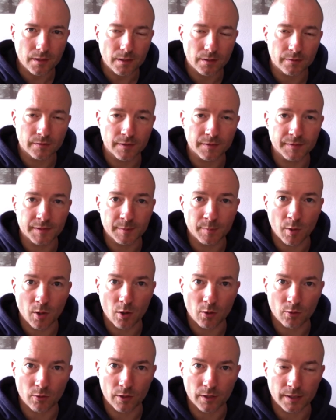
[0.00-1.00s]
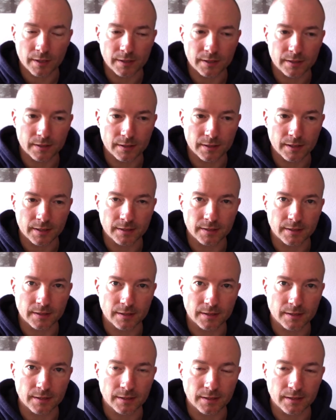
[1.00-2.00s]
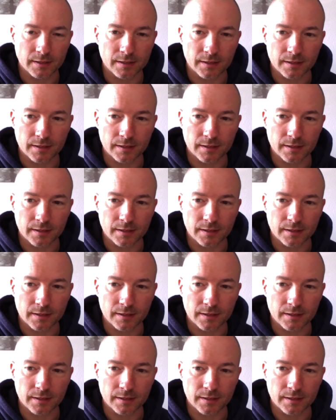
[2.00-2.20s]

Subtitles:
50-mile ride yesterday.